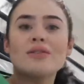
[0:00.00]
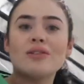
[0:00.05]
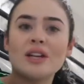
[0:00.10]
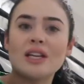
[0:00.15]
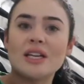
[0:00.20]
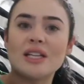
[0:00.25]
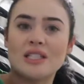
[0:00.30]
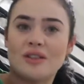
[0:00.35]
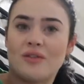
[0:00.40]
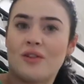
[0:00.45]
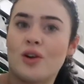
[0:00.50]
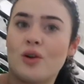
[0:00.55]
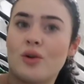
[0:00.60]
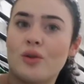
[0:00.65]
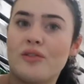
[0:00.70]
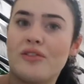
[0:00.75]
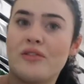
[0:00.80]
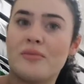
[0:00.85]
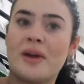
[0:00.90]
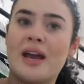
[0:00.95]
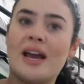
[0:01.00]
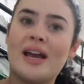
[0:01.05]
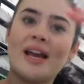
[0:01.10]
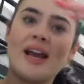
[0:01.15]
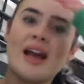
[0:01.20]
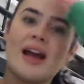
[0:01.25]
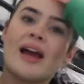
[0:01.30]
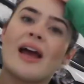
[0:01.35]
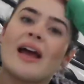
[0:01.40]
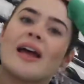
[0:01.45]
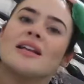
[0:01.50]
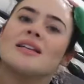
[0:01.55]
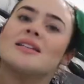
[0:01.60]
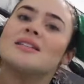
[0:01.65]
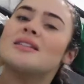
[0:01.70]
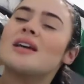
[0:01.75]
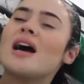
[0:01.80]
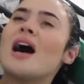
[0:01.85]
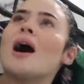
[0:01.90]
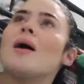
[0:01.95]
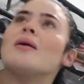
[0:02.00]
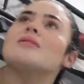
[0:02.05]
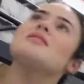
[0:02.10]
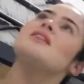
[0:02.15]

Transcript: really difficult for me, and uh,